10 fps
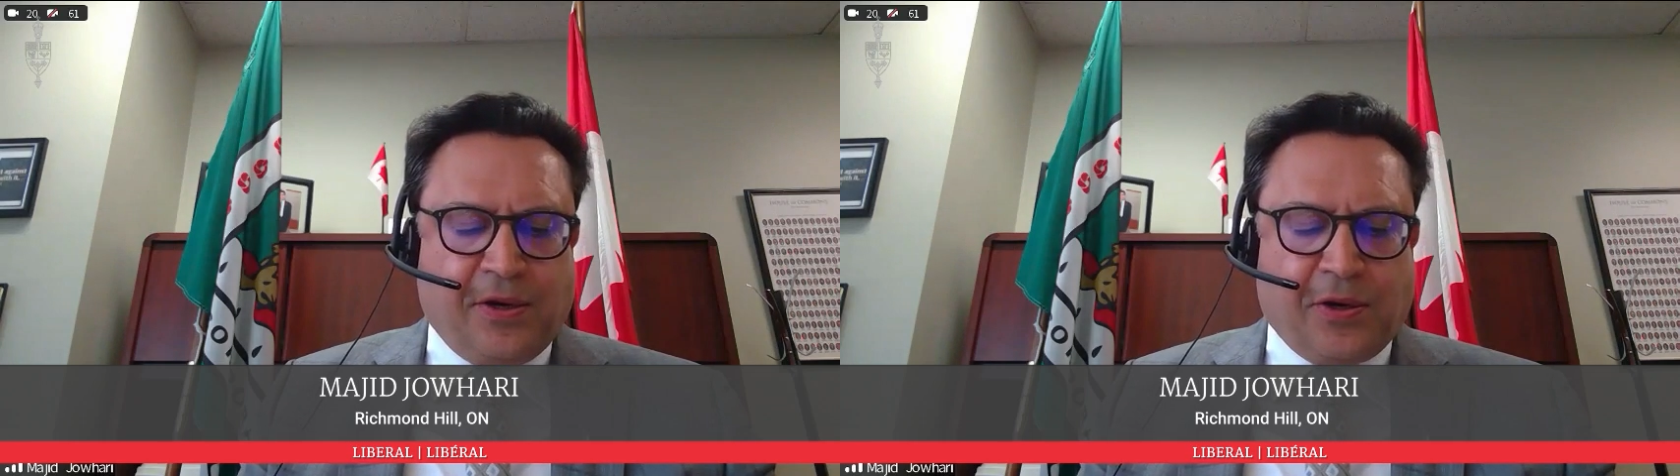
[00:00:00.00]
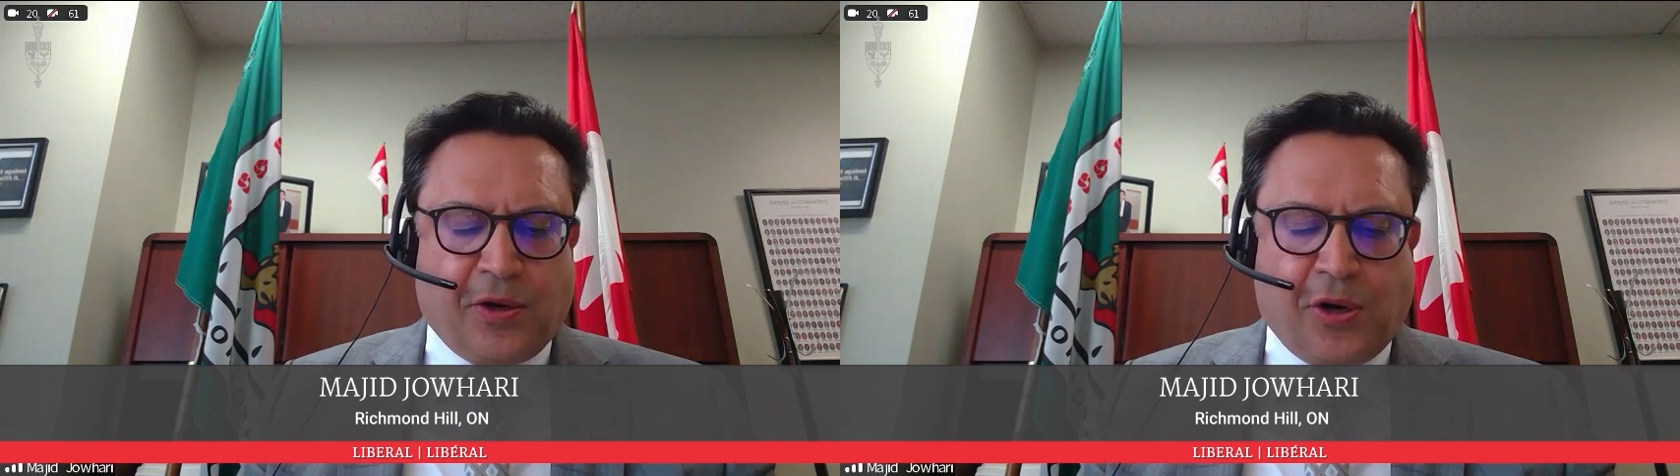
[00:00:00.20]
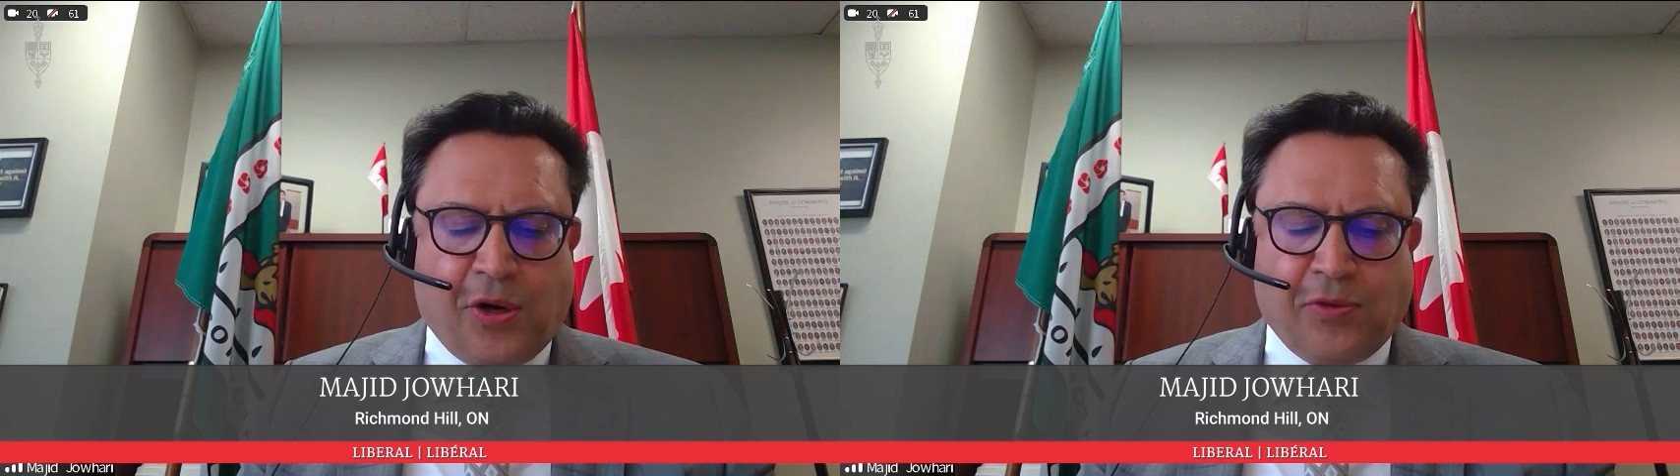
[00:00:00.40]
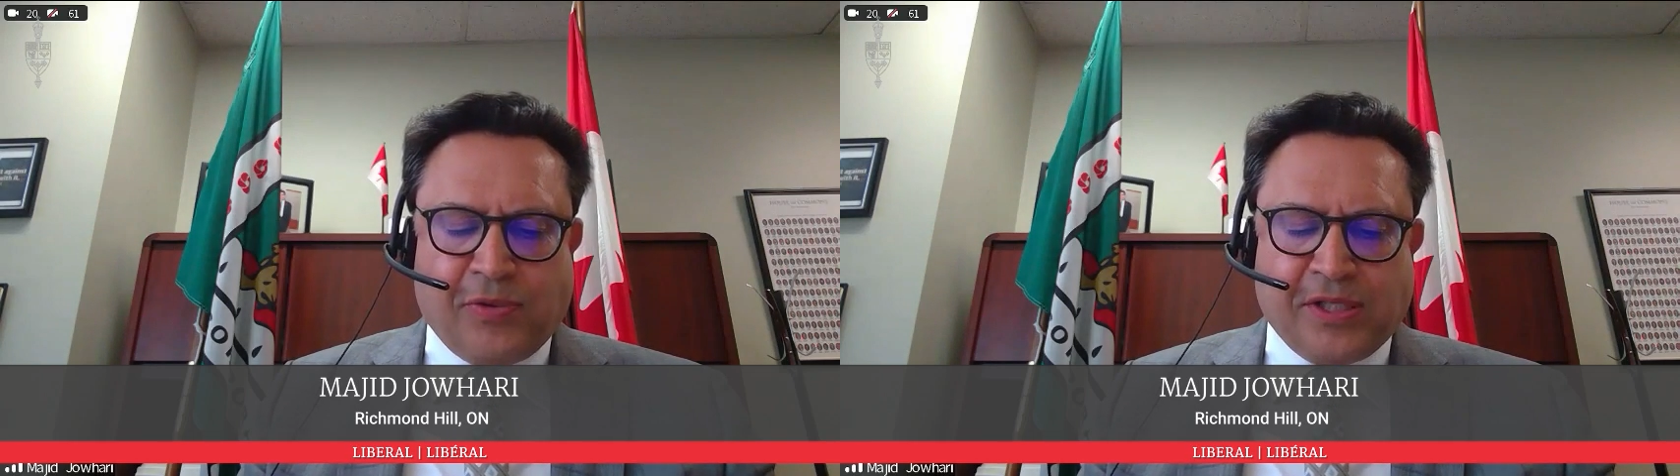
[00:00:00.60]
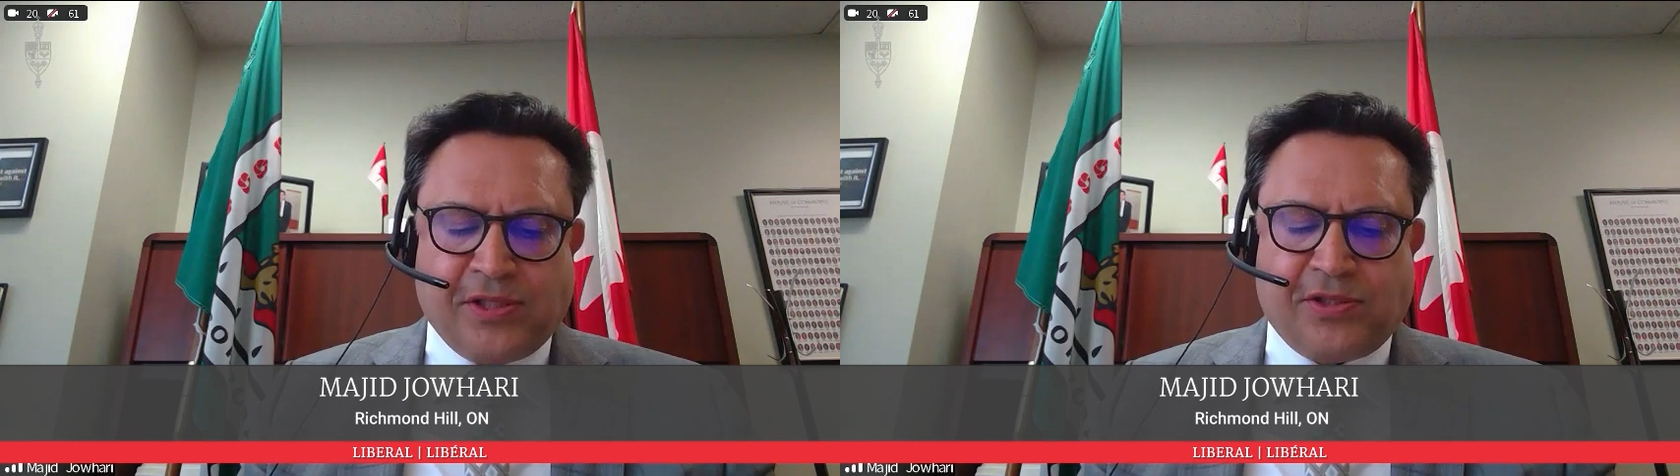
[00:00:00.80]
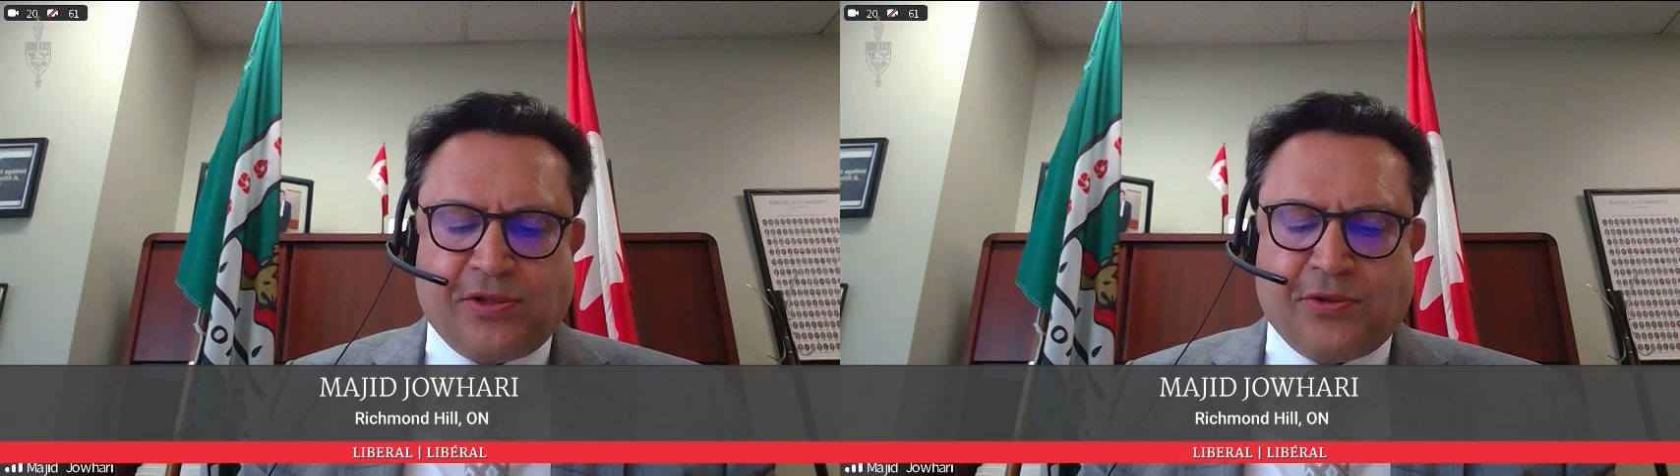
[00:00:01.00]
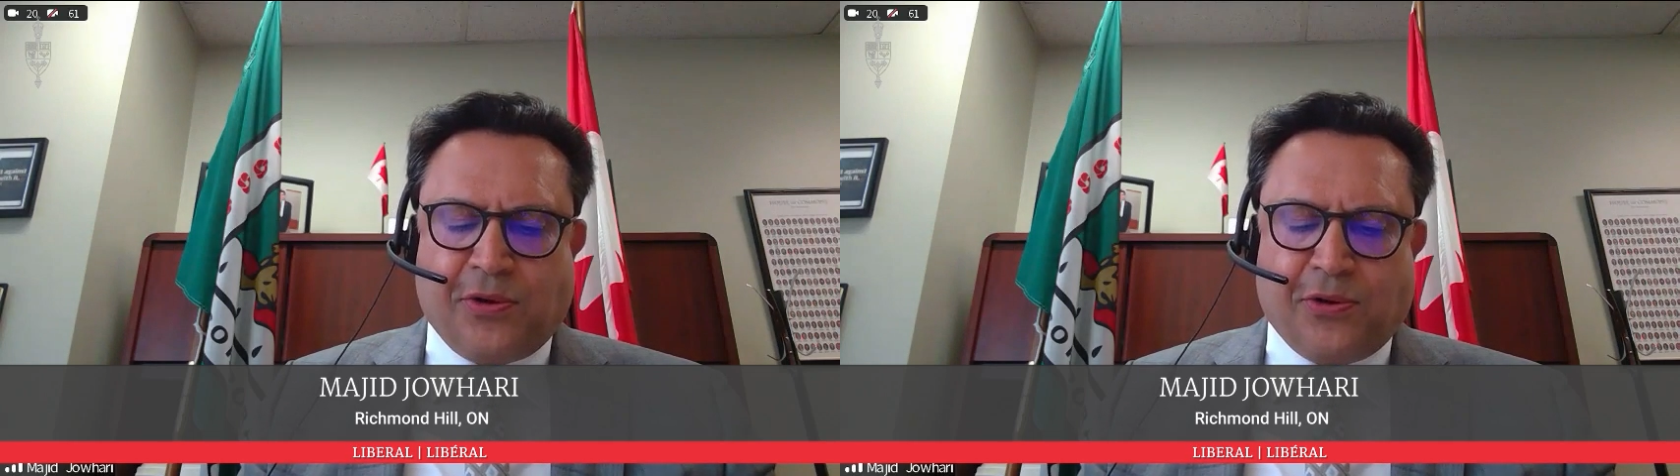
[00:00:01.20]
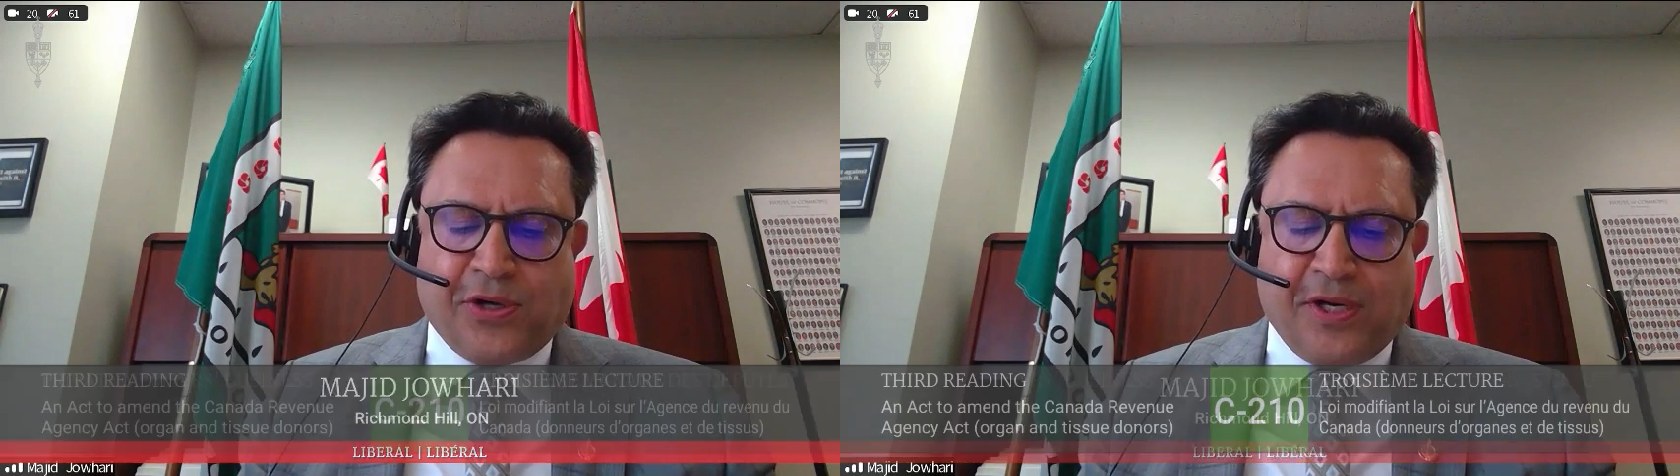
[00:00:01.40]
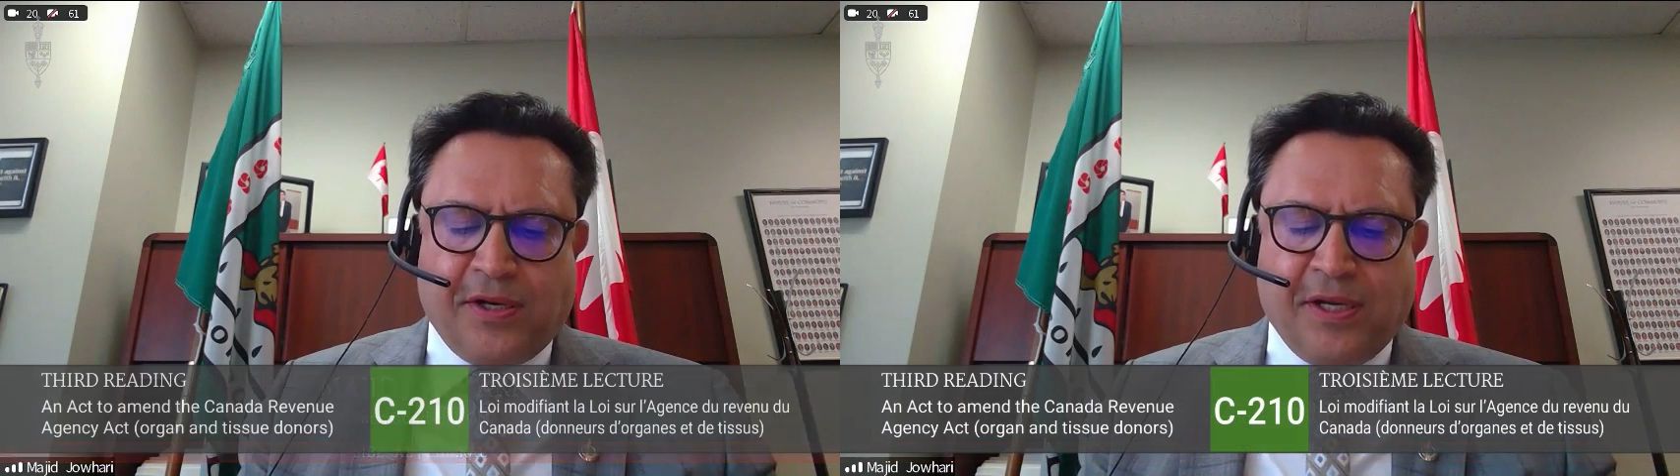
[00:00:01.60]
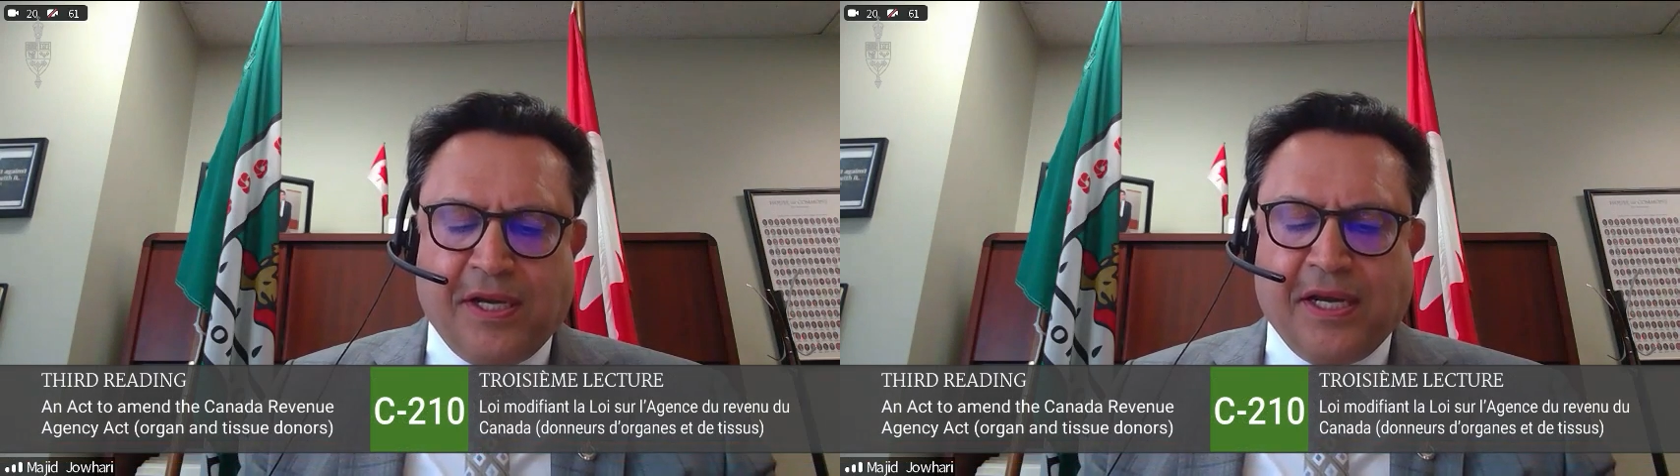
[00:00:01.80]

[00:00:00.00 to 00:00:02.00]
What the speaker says: are all registered organ